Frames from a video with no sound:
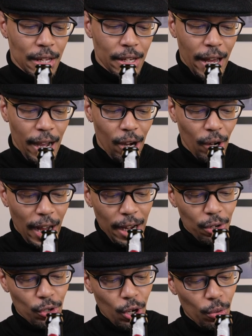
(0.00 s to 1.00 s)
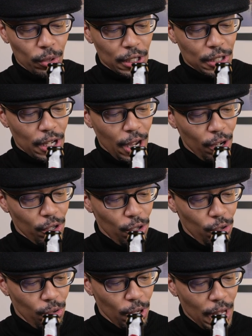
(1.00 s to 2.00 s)
Now, I don't know what to tell
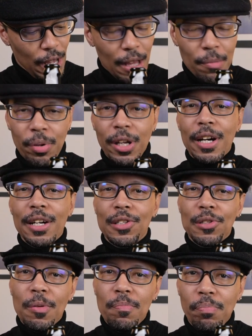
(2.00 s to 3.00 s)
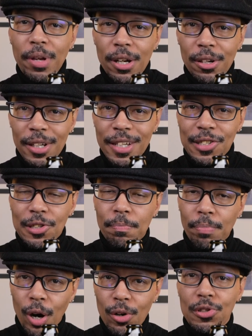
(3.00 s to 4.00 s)
you, because beer is
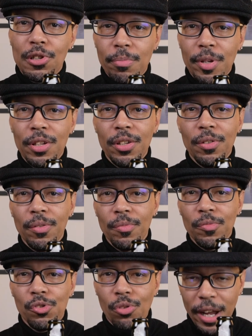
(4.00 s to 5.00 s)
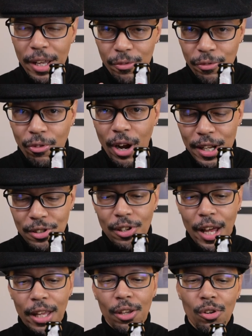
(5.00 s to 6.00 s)
supposed to be drank fresh.
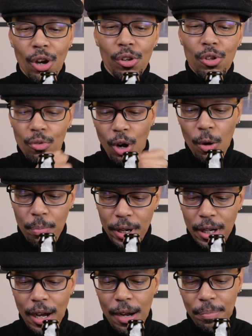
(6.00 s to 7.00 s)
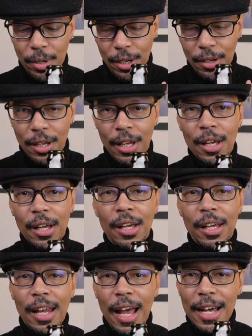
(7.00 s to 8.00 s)
Like, you know, you open it up and
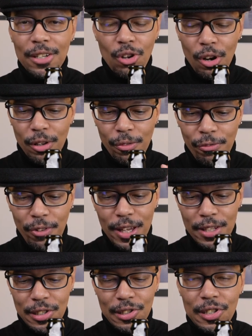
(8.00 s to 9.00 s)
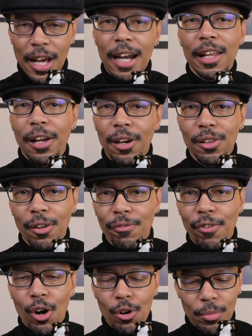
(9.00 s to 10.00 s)
it has all the fizz inside of there and the
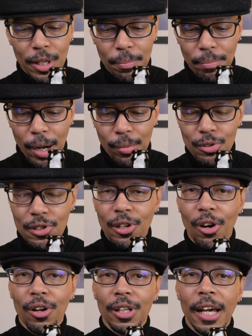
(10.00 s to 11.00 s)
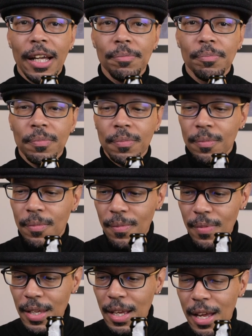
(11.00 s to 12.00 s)
foam and the bubbles and all that.
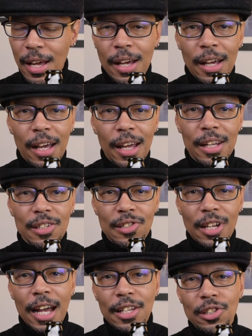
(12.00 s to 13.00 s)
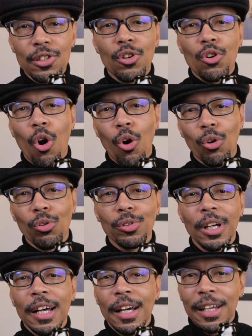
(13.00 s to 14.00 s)
And it's nice and
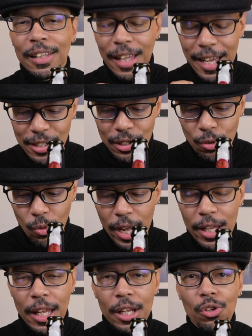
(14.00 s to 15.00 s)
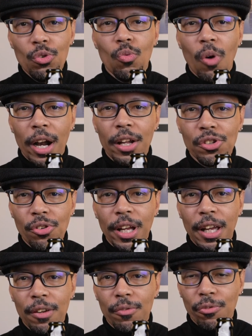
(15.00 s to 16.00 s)
cold. That's the way that you want to
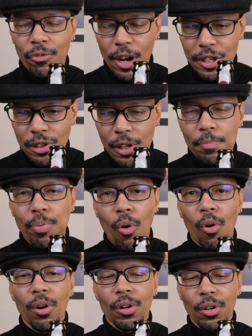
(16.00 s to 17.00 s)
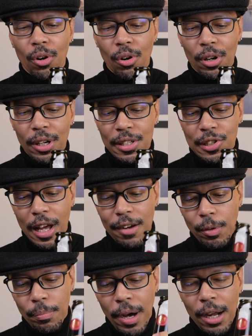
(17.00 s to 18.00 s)
drink it, freshly poured or inside of
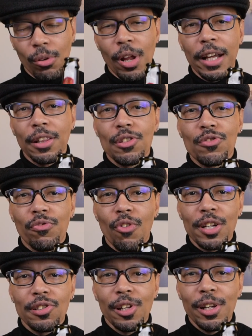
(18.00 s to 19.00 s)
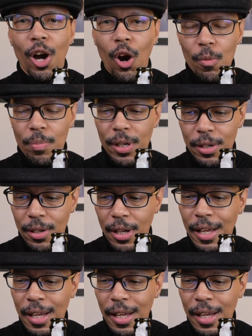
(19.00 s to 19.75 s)
a bottle like this, freshly opened.